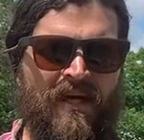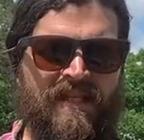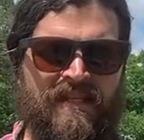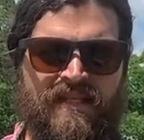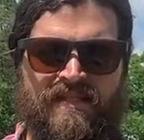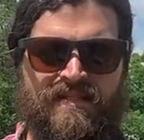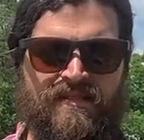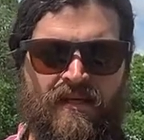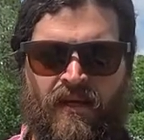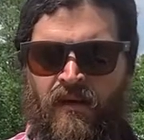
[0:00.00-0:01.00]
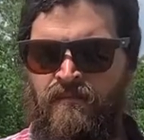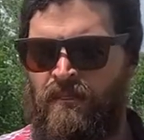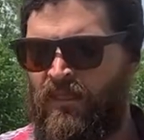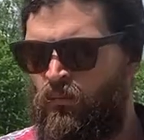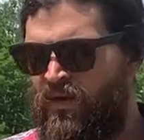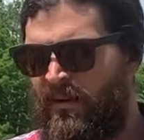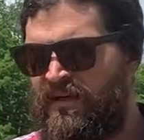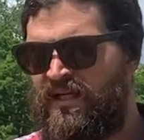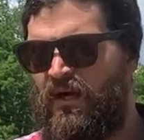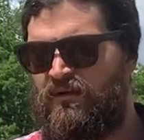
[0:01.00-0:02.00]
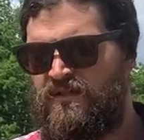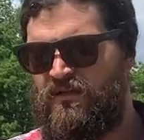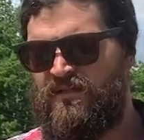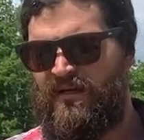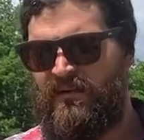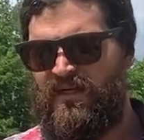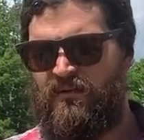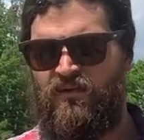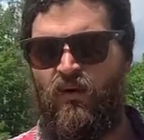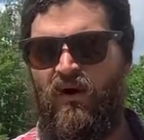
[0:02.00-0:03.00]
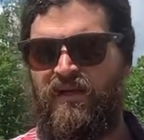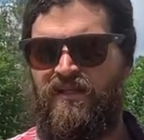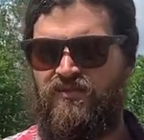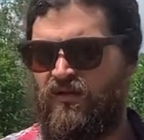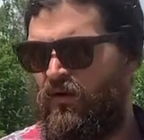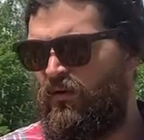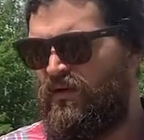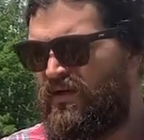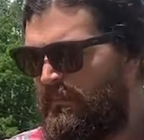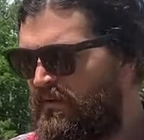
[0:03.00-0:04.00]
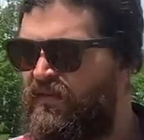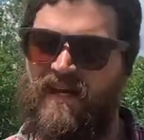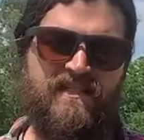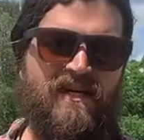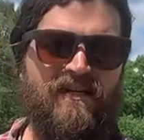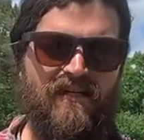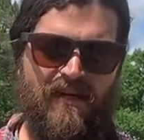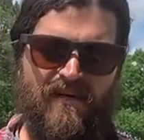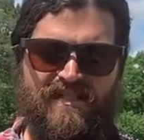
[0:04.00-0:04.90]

like this, what I'm gonna go to is I'm gonna do a quality control on a couple of things out here, and I'm gonna